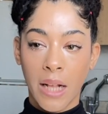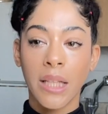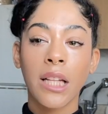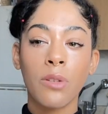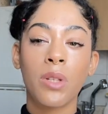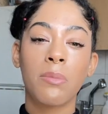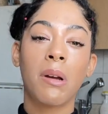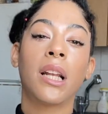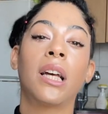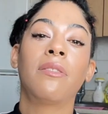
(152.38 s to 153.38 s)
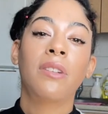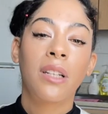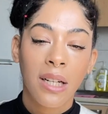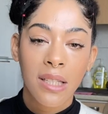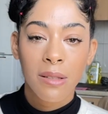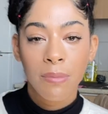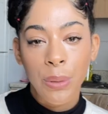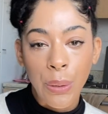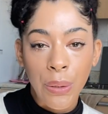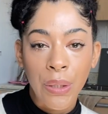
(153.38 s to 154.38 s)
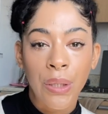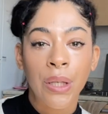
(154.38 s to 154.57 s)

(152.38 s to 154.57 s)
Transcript: that was my life in Luxembourg,